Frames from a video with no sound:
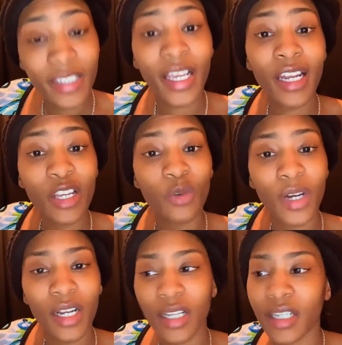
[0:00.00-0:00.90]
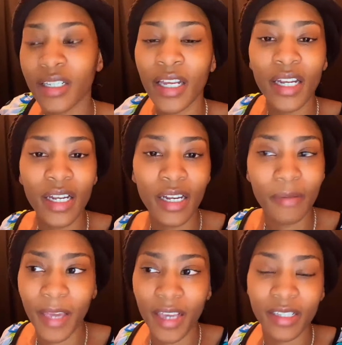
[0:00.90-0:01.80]
He telling you what it is. He said none
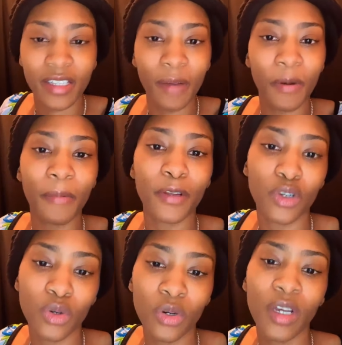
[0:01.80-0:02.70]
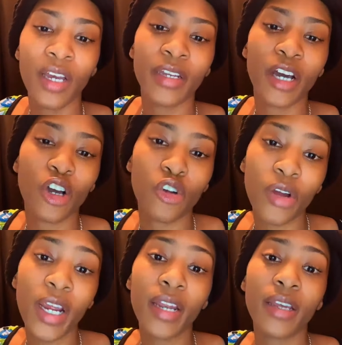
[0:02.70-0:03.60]
of them can't step up and do it. Now,
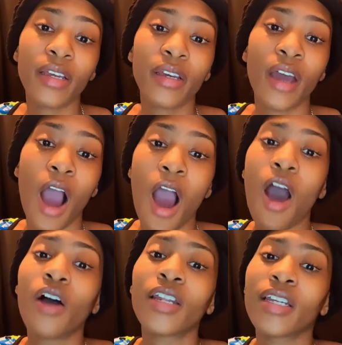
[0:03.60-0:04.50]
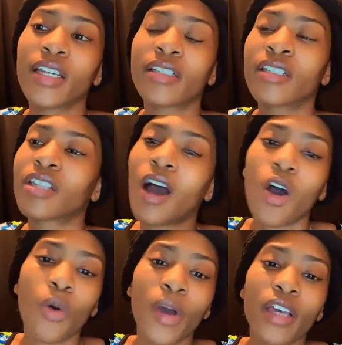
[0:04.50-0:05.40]
granted, all of this is
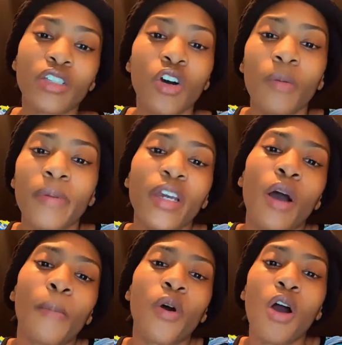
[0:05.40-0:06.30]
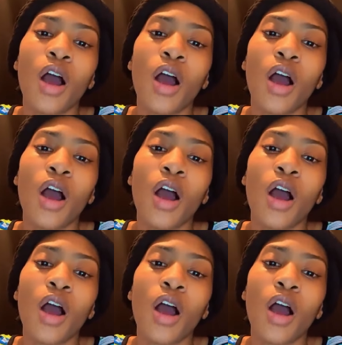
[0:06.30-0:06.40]
always gonna be a